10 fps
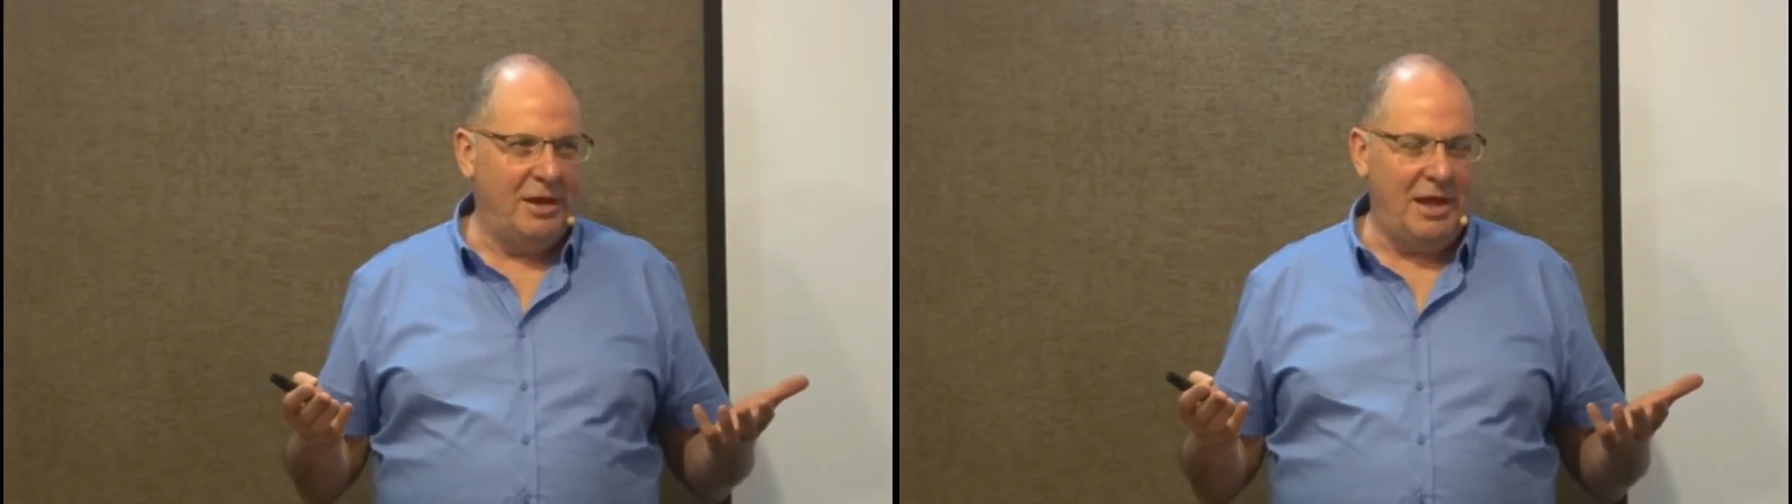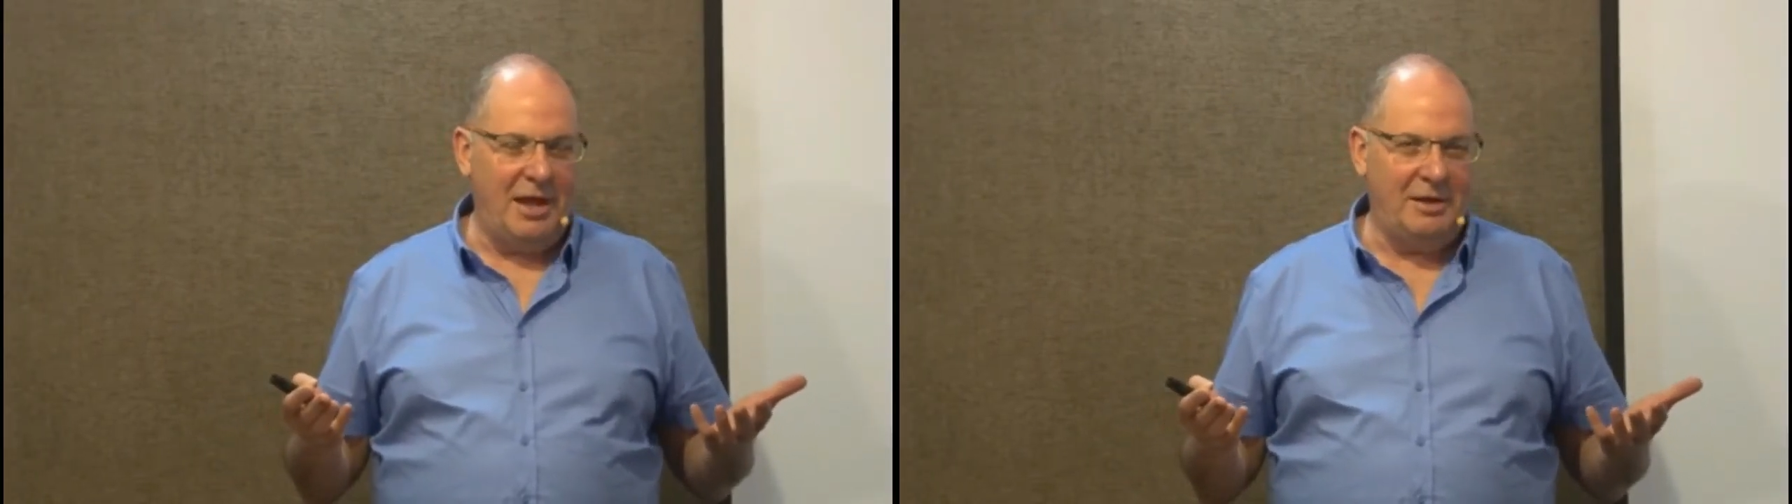
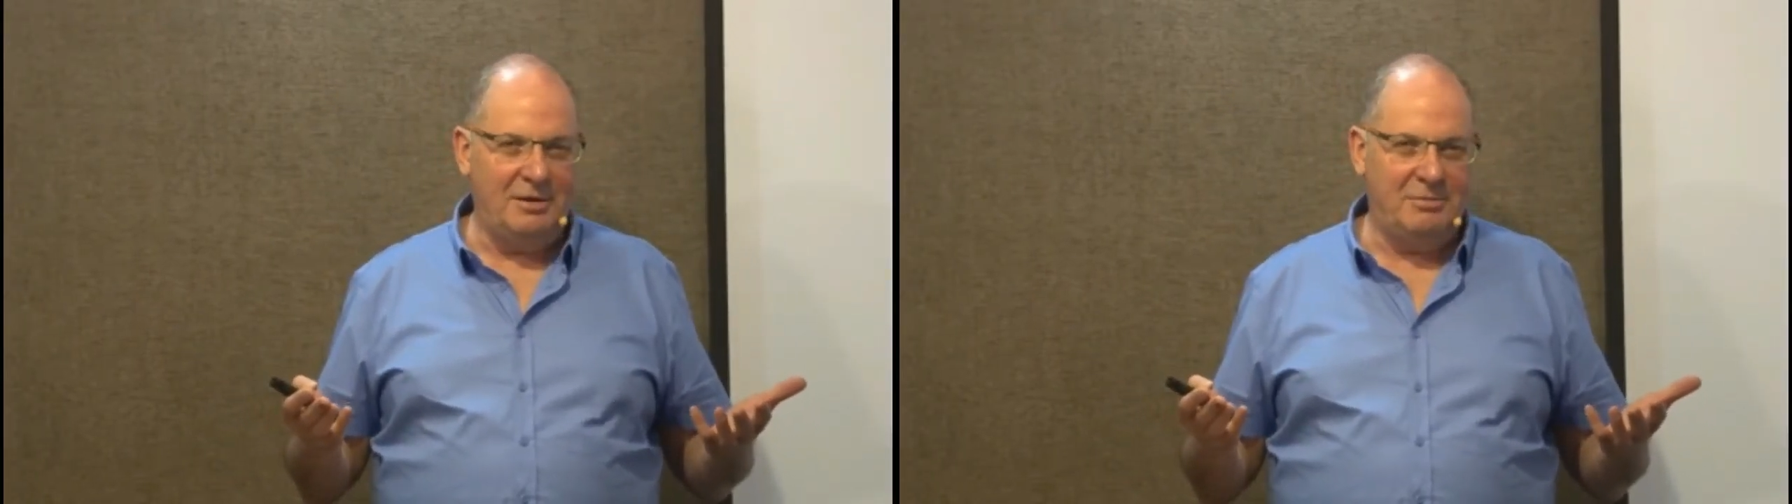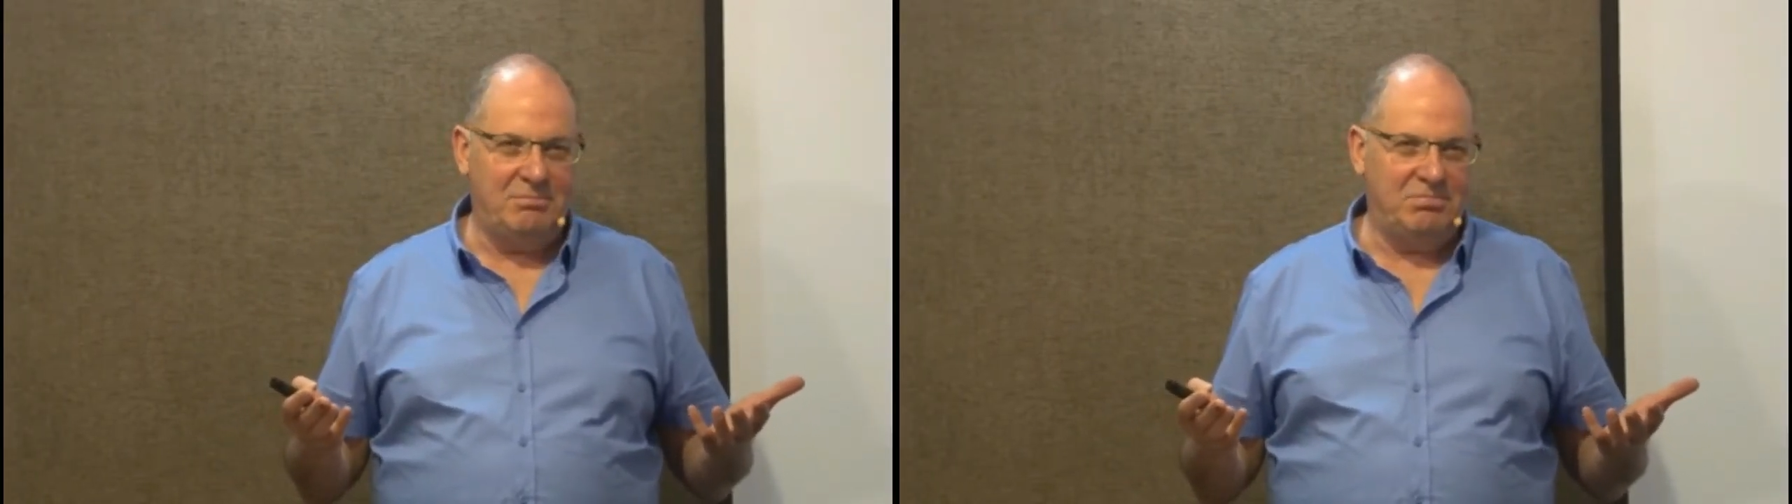
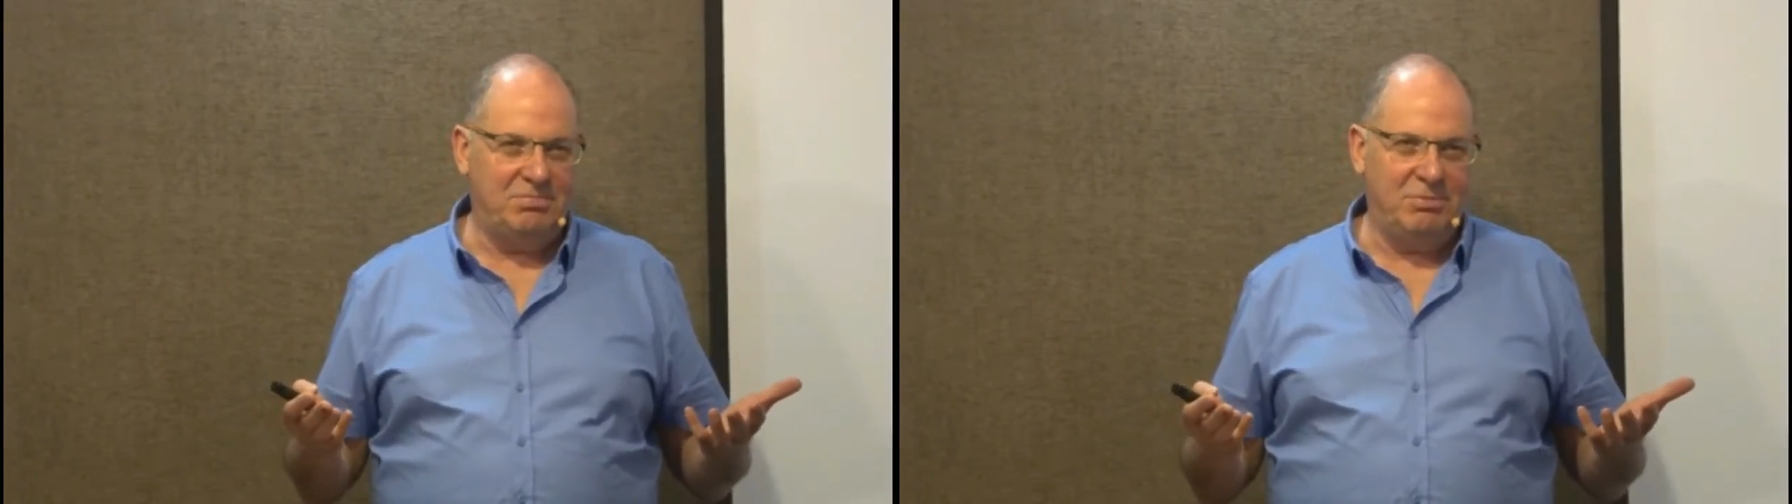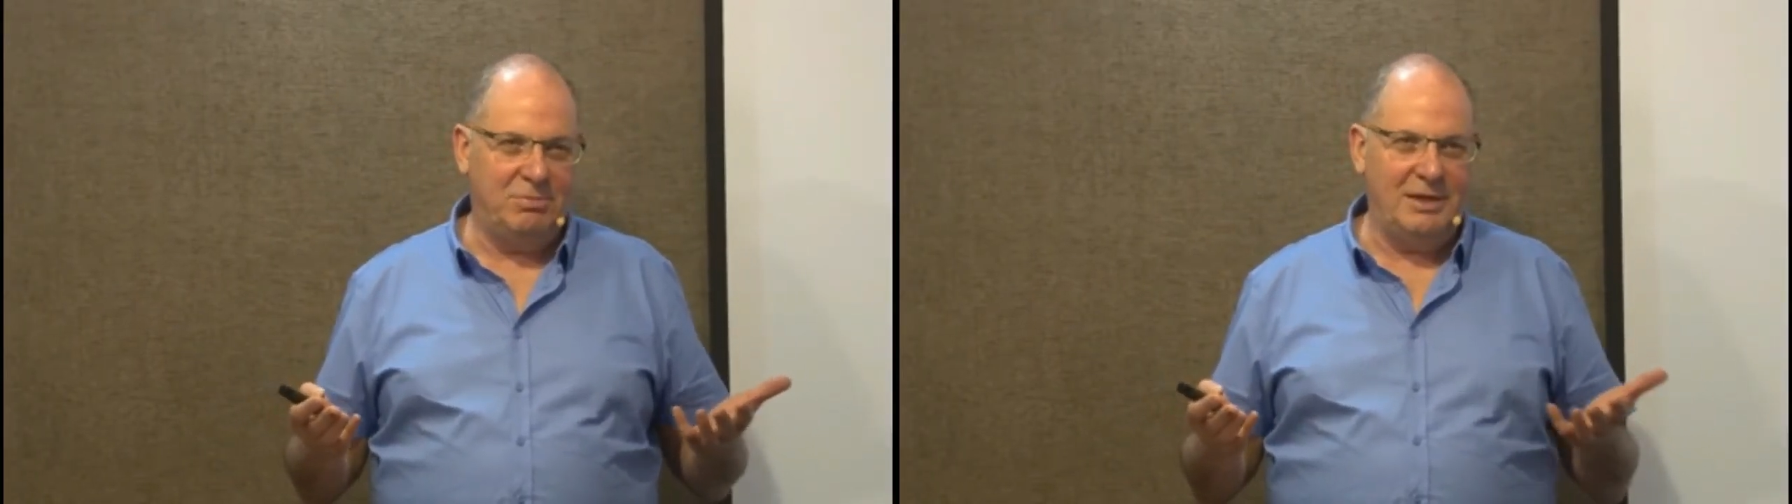And
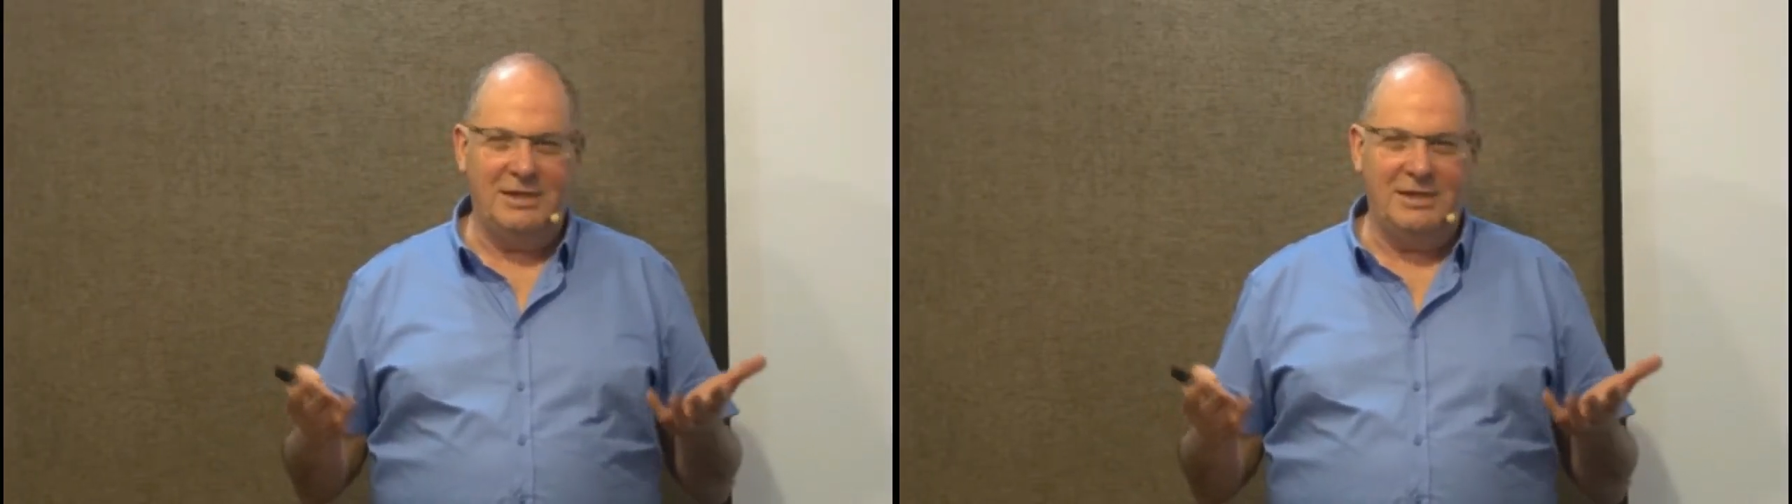we,